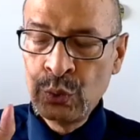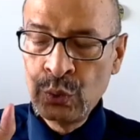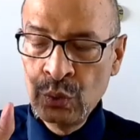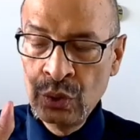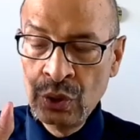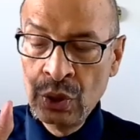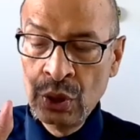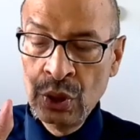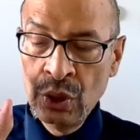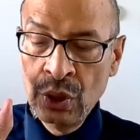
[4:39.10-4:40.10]
to
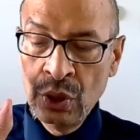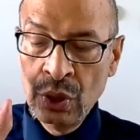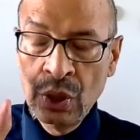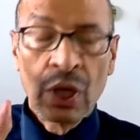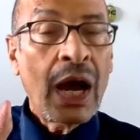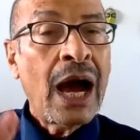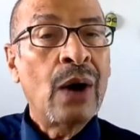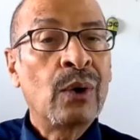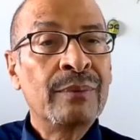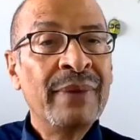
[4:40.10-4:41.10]

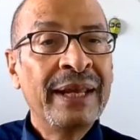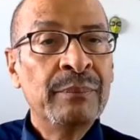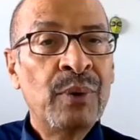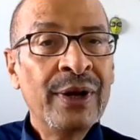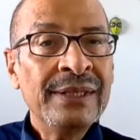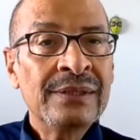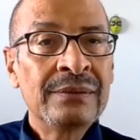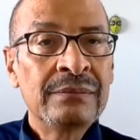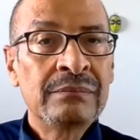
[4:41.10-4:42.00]
our main point,